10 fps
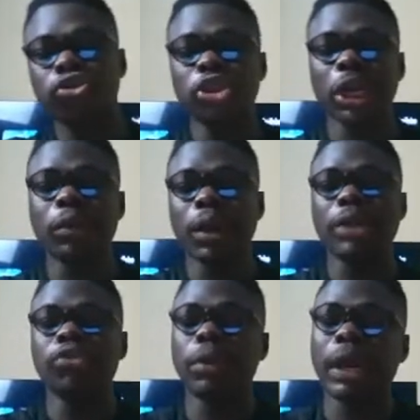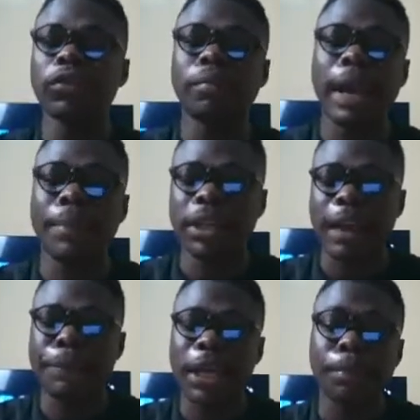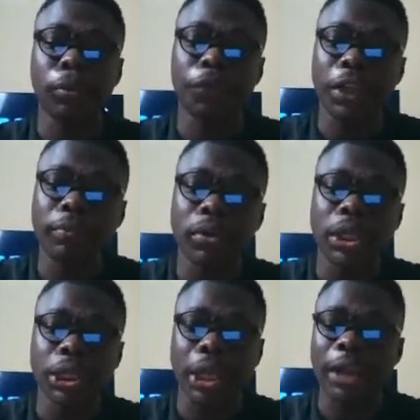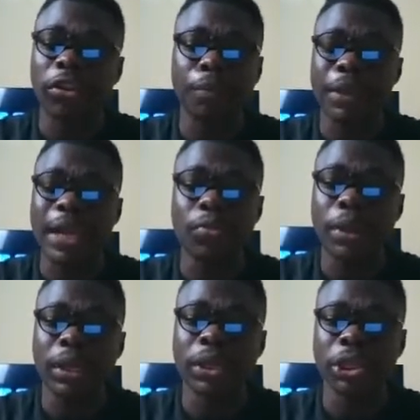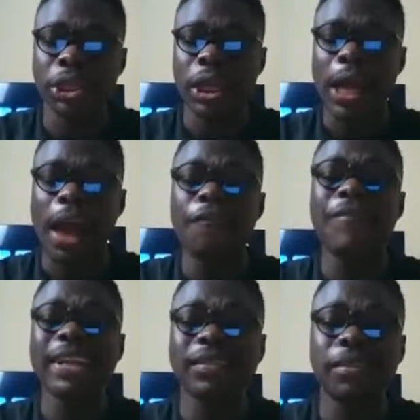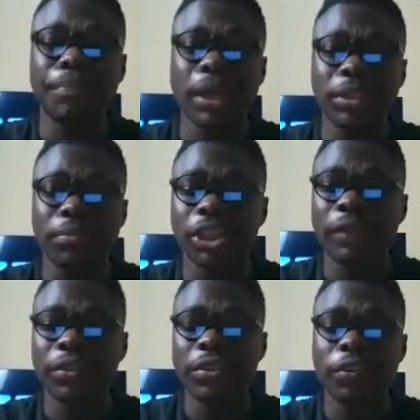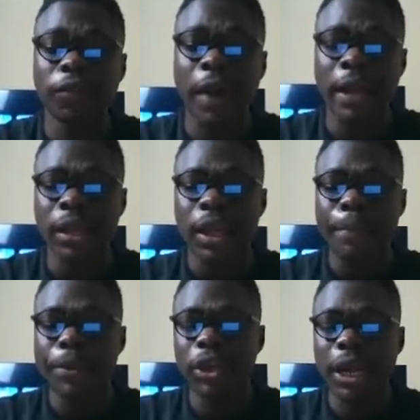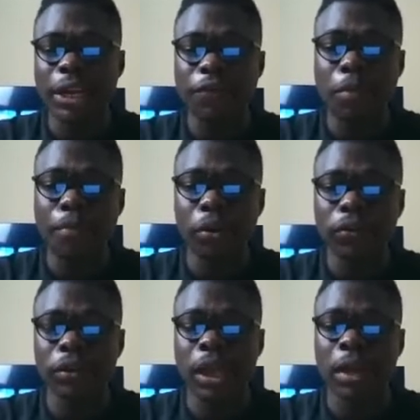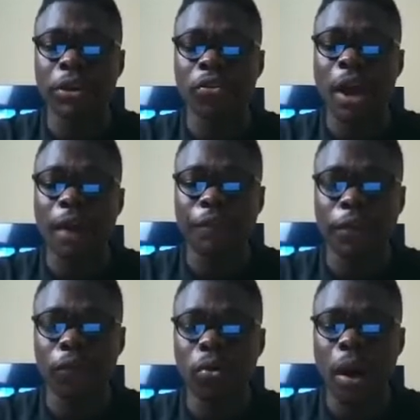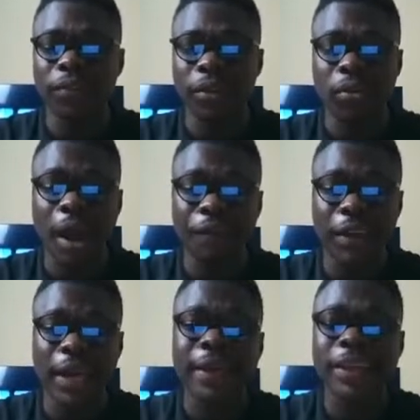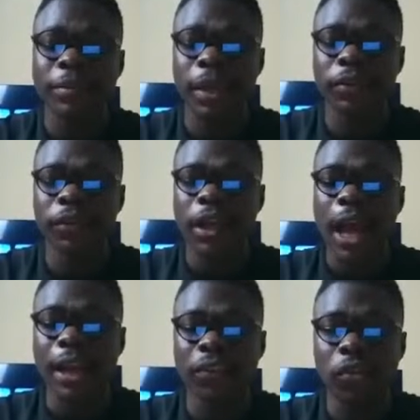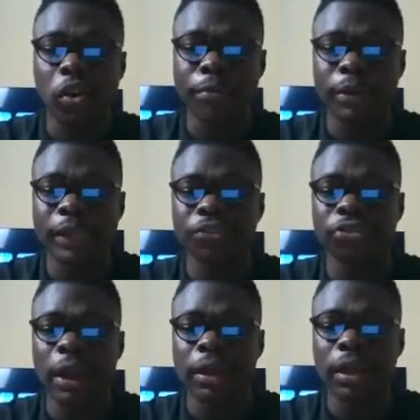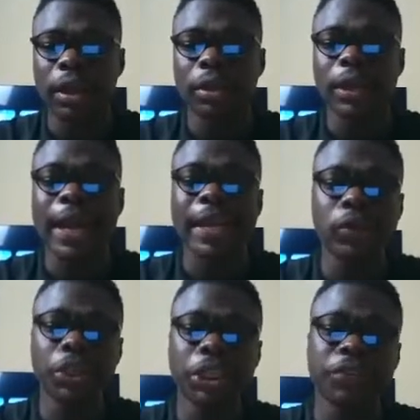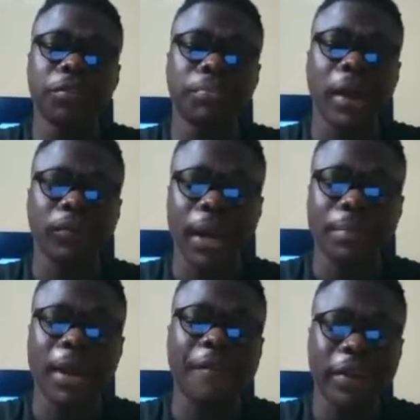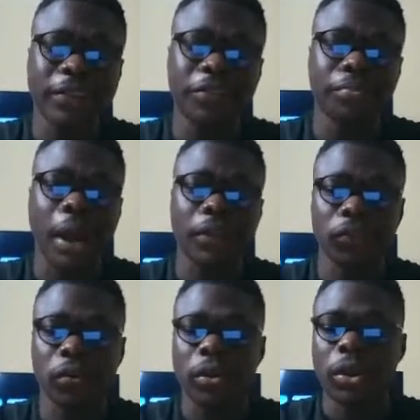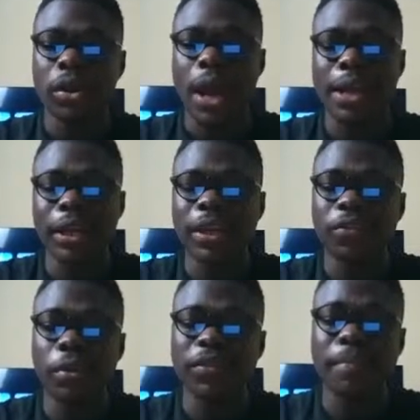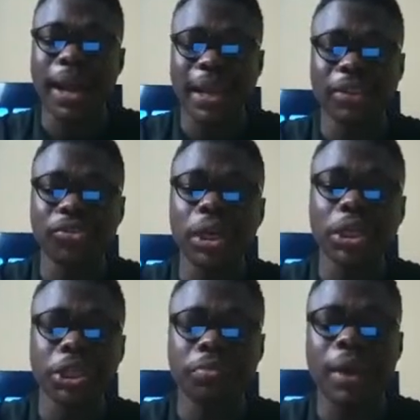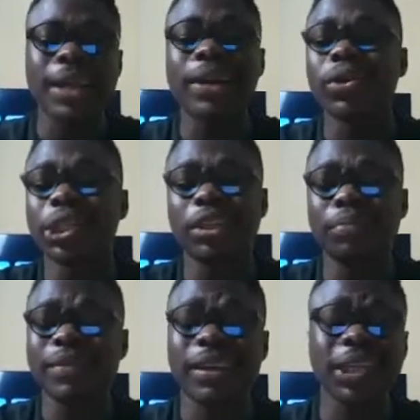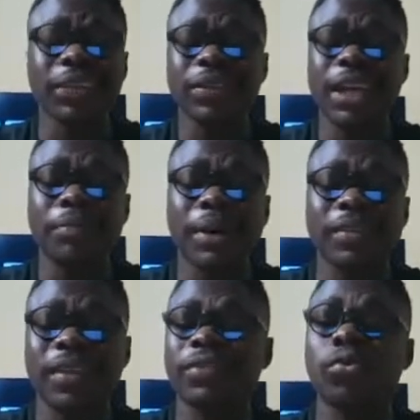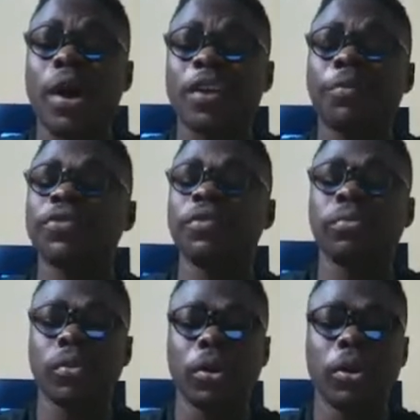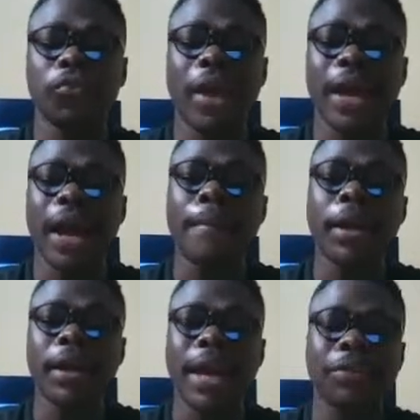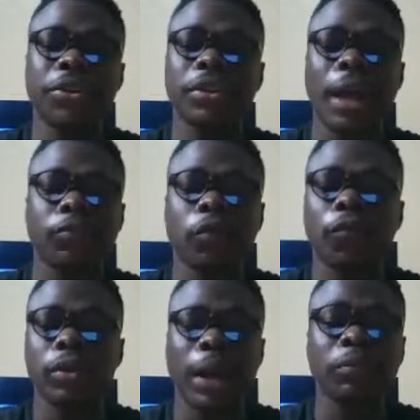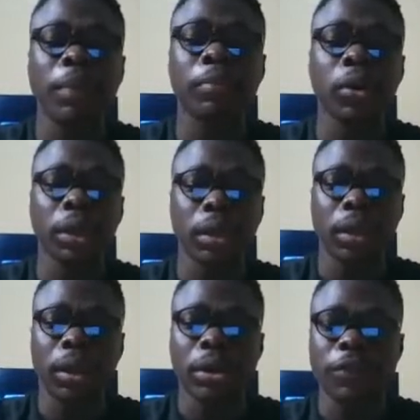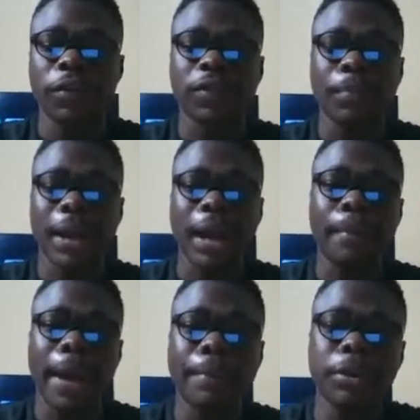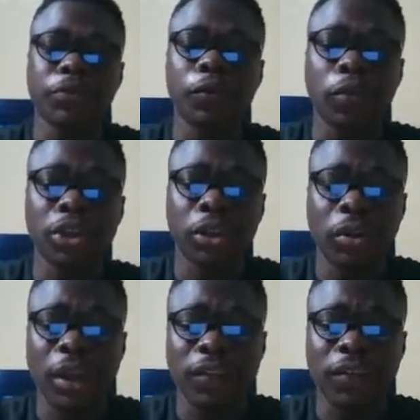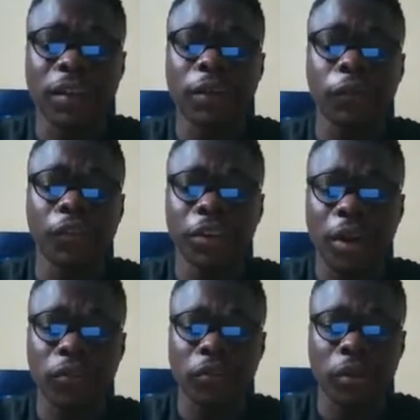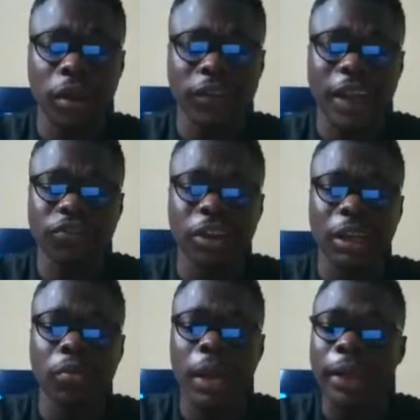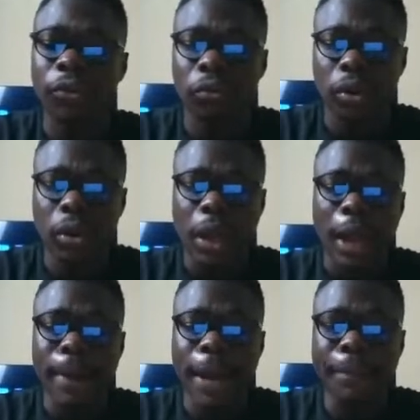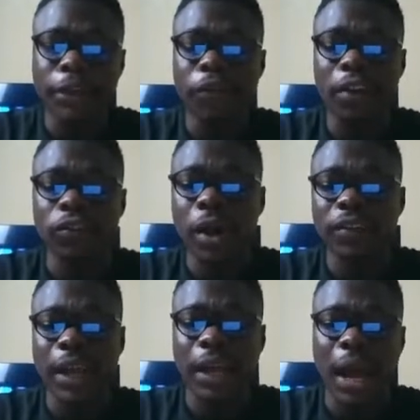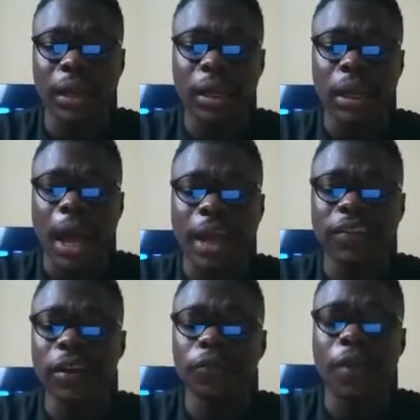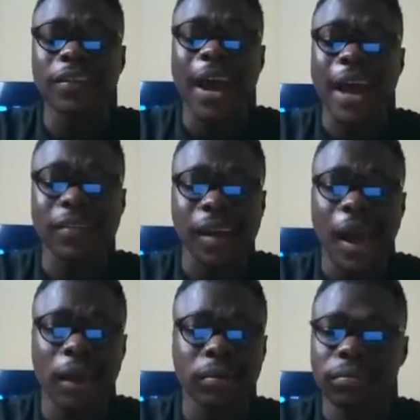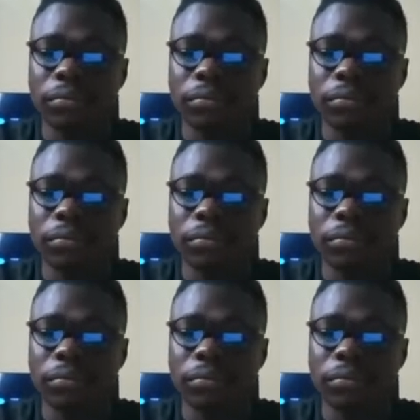So usually what I do when I want to buy a page, I pick a profitable niche. I do not pick any weird niche. I vet the page, make sure everything is fine, make sure that they've not bought, they don't have fake followers, they don't have fake engagement, and there's no copyright strike. Then I negotiate the price. What I mean, I vet the price. So I think there's always a market range, but I negotiate the price. I try to get the price as low as possible so that I can make like 3 times or 4 times my money. As for example, I can buy a page for $400 and sell it for $3,000. That's usually what I do. I buy a page for as low as I can and sell it for as high as I can.